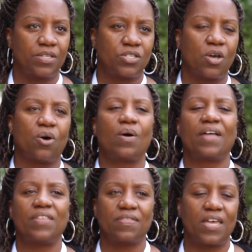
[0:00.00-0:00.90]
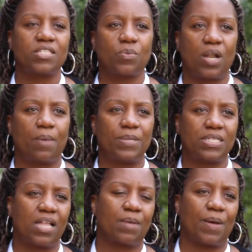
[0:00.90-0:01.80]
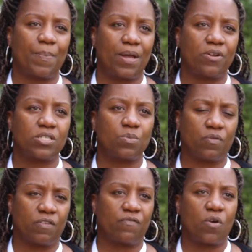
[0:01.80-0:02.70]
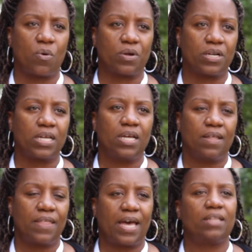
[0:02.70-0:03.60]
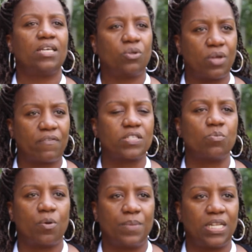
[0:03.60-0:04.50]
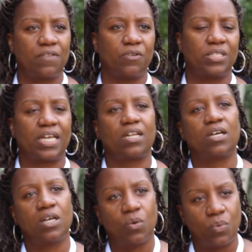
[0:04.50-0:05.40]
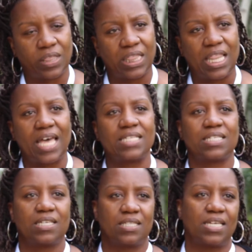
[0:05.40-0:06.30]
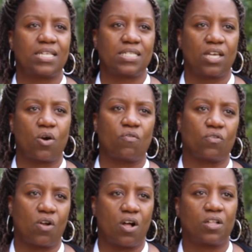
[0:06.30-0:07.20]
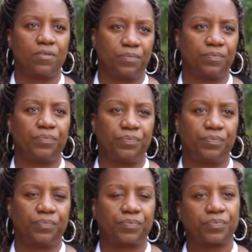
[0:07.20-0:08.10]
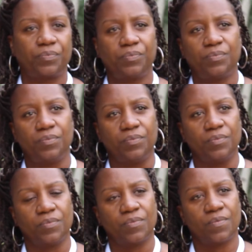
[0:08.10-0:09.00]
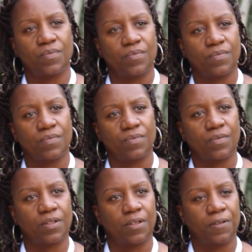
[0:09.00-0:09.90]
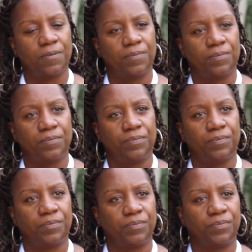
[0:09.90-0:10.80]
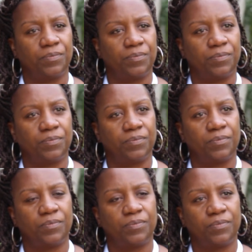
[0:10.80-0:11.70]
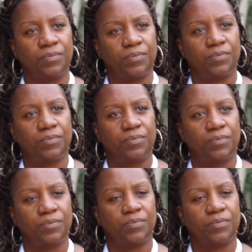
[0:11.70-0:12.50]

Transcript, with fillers: So I think that's what I'll be telling my parents moving forward, that it'll give us more meaningful data with less testing overall. So what kind of, um, uh, what kind of data do you use